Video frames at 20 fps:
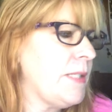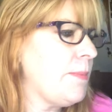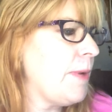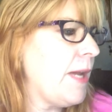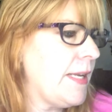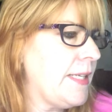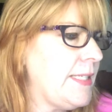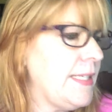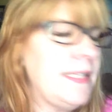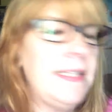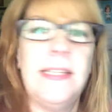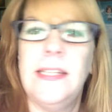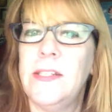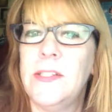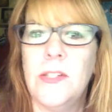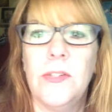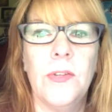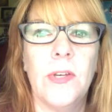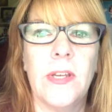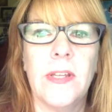me, I did need
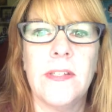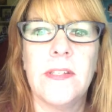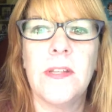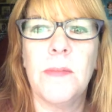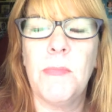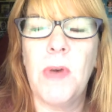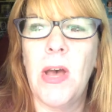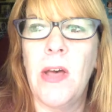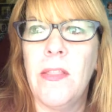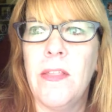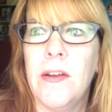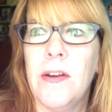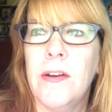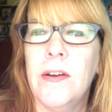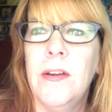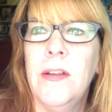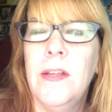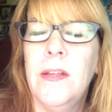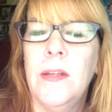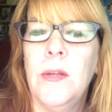to look at some other
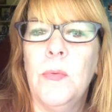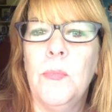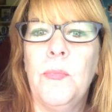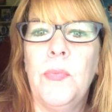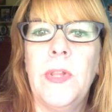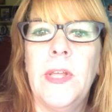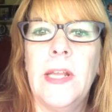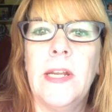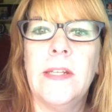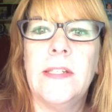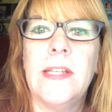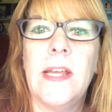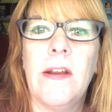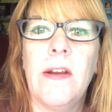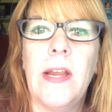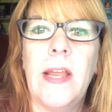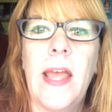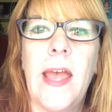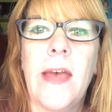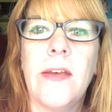
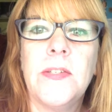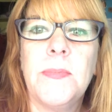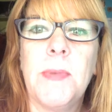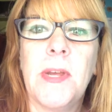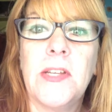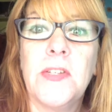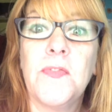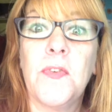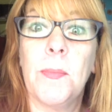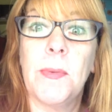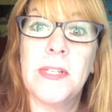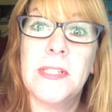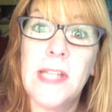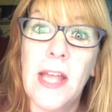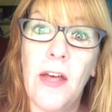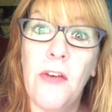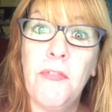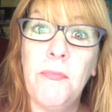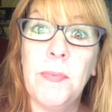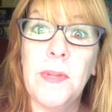planetary aspects for
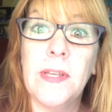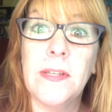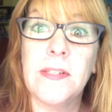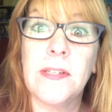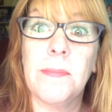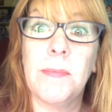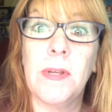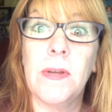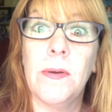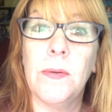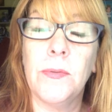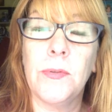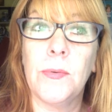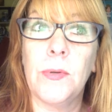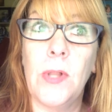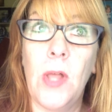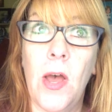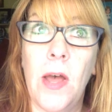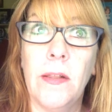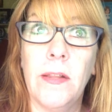myself because I've been going through
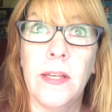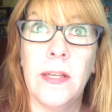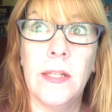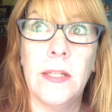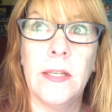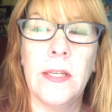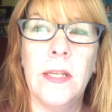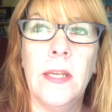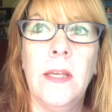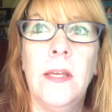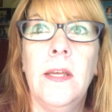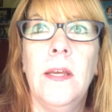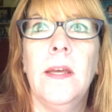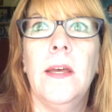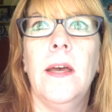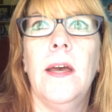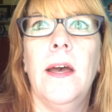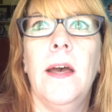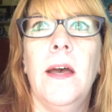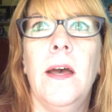a lot lately.
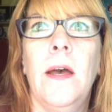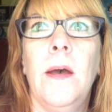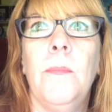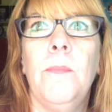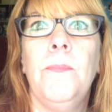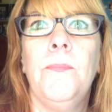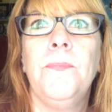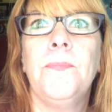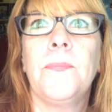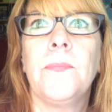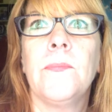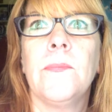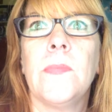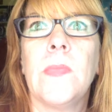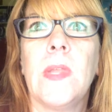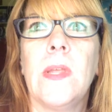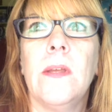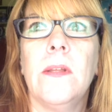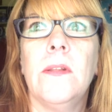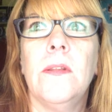A
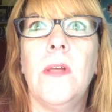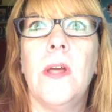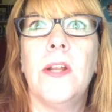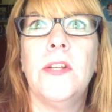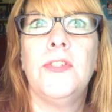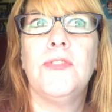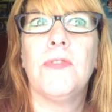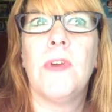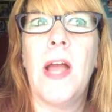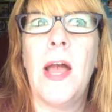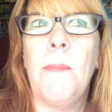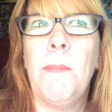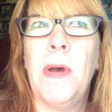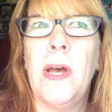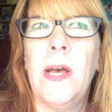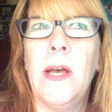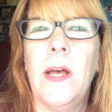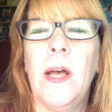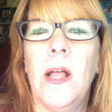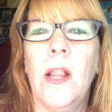lot of
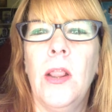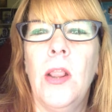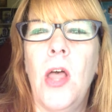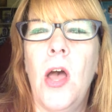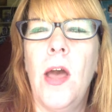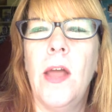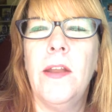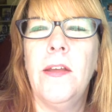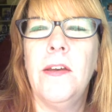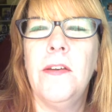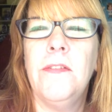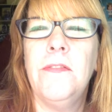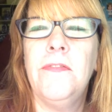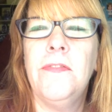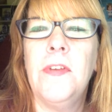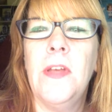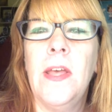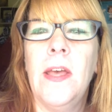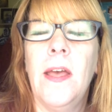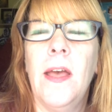drama, a lot of
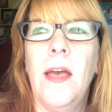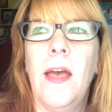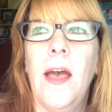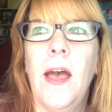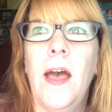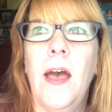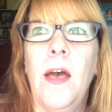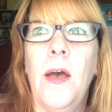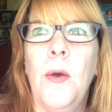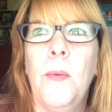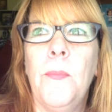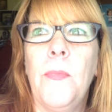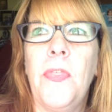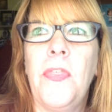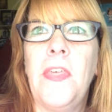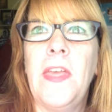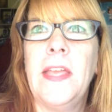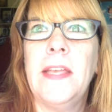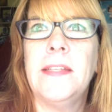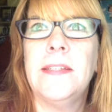
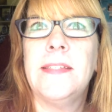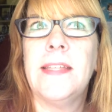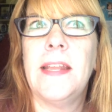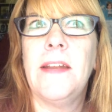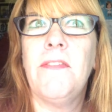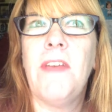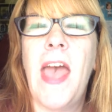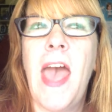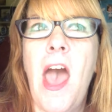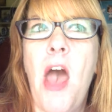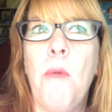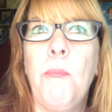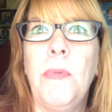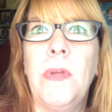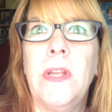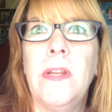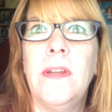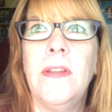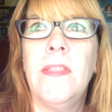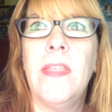things that have
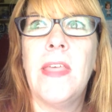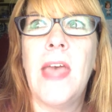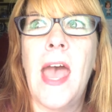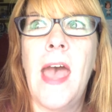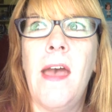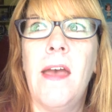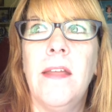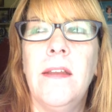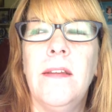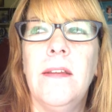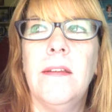happened that